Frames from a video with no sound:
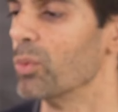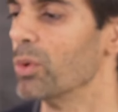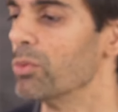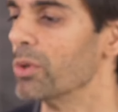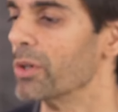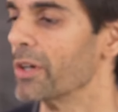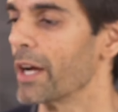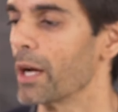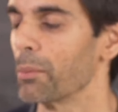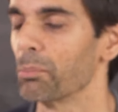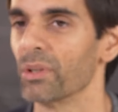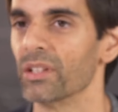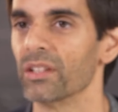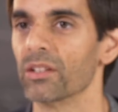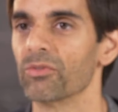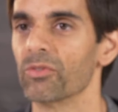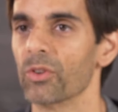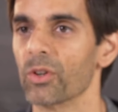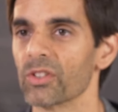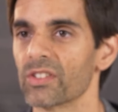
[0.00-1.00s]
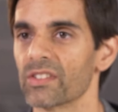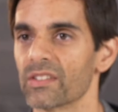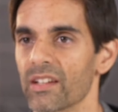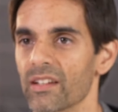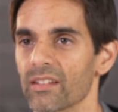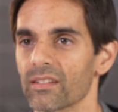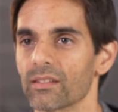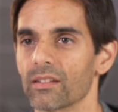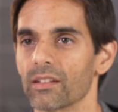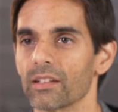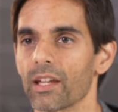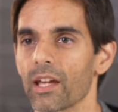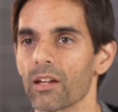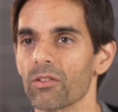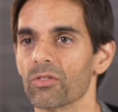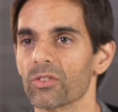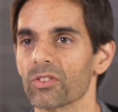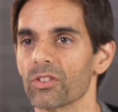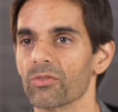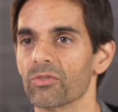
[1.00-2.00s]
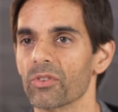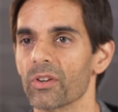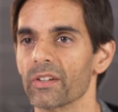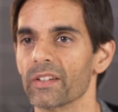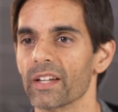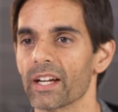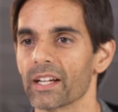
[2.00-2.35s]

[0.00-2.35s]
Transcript: We were happy in the first test. It gave us a very